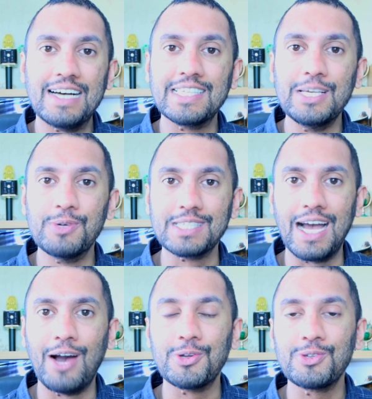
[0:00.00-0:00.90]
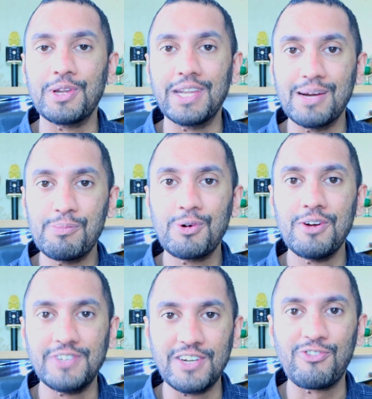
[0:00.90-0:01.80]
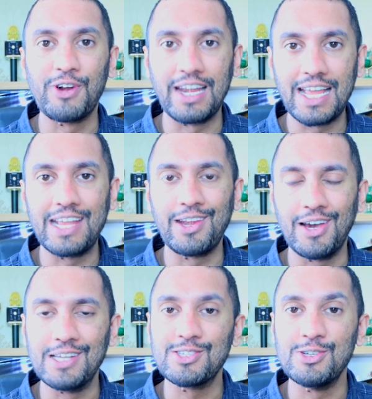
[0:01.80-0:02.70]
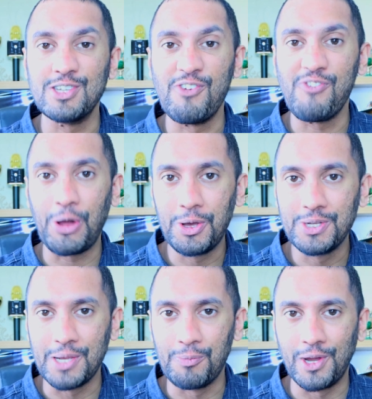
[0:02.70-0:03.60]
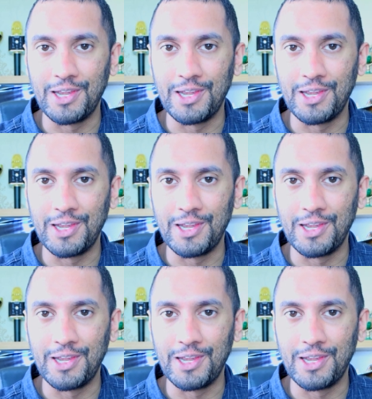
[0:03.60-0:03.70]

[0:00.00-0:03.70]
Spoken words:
as he was out on a number of different late nights. So she followed him